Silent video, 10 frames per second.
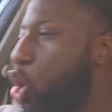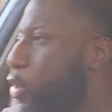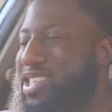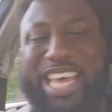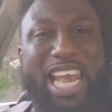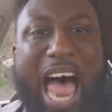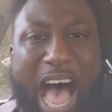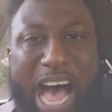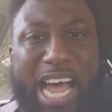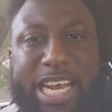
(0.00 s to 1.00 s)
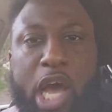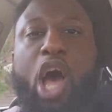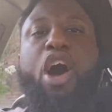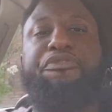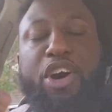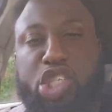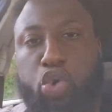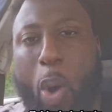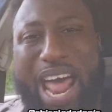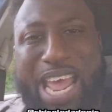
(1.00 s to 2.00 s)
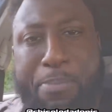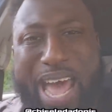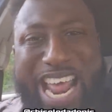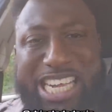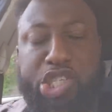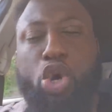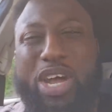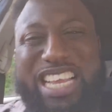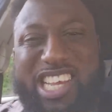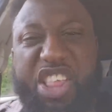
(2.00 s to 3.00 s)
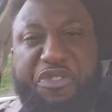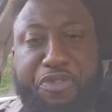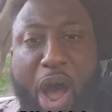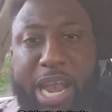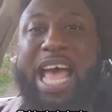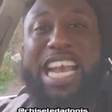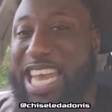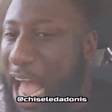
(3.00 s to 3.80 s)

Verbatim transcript: You was in line for 20 minutes. You get the front.